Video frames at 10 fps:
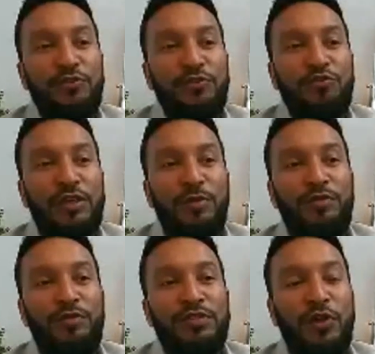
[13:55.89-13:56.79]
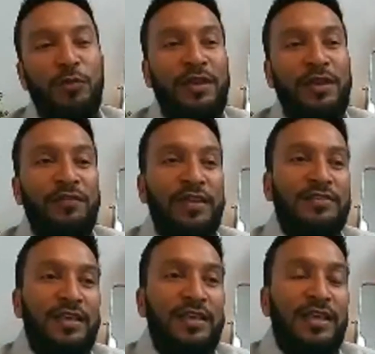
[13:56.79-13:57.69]
So dream of so many
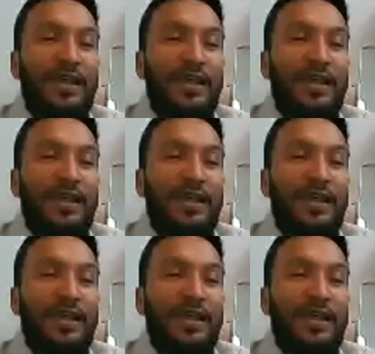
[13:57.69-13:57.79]
things.